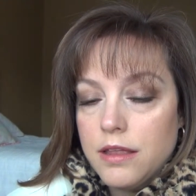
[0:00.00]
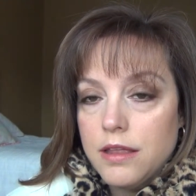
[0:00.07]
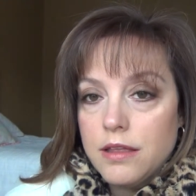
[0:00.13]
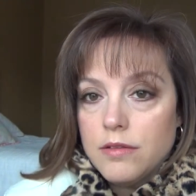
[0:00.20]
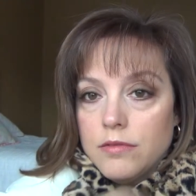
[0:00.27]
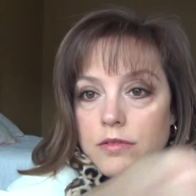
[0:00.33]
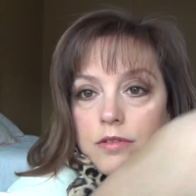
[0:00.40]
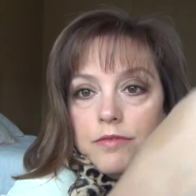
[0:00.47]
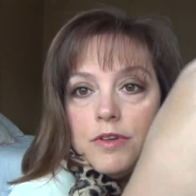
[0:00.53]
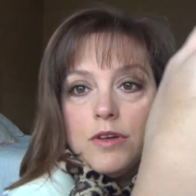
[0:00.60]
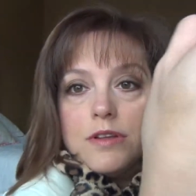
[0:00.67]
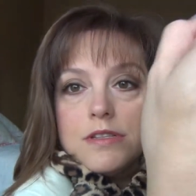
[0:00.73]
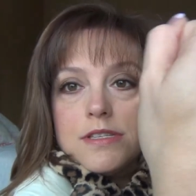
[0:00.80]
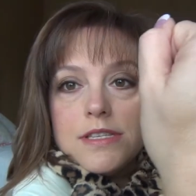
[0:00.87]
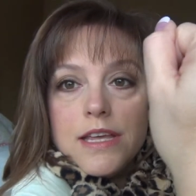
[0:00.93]
I don't know if you
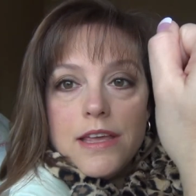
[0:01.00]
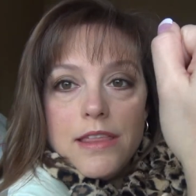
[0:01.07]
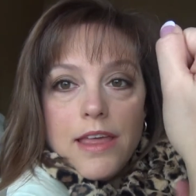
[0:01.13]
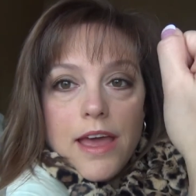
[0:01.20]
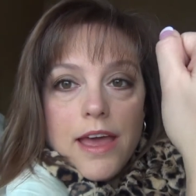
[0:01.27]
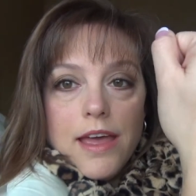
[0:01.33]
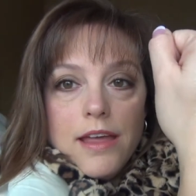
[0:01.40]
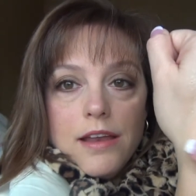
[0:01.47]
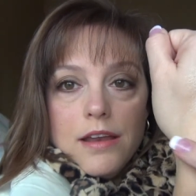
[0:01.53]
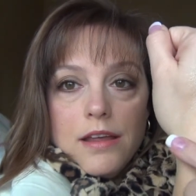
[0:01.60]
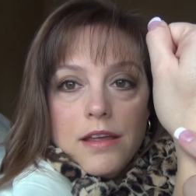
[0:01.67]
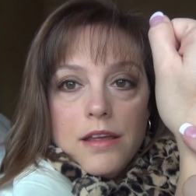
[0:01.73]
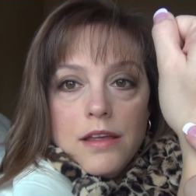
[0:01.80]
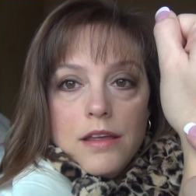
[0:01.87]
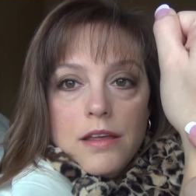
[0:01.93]
can see that
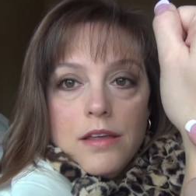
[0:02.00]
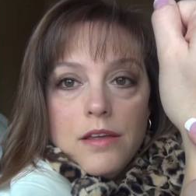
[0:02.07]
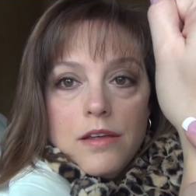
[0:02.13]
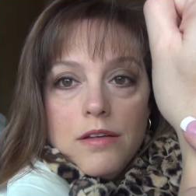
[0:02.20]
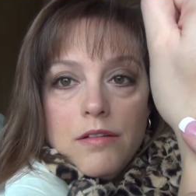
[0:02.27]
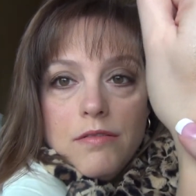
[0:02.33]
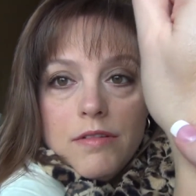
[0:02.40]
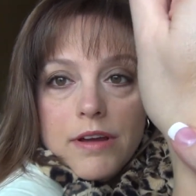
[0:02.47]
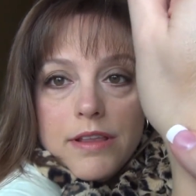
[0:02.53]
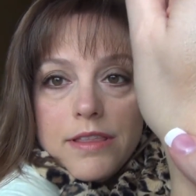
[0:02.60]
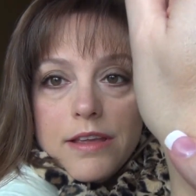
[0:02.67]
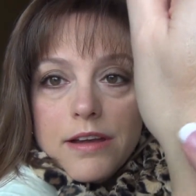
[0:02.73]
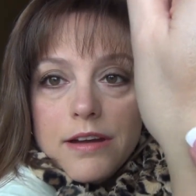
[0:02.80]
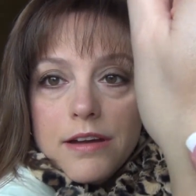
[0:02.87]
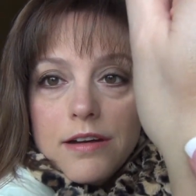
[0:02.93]
right
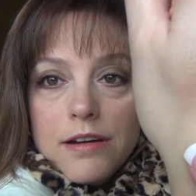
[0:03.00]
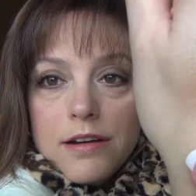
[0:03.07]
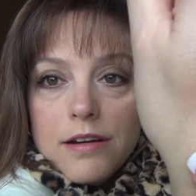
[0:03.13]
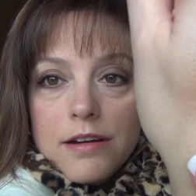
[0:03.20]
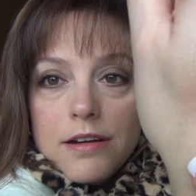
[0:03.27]
there.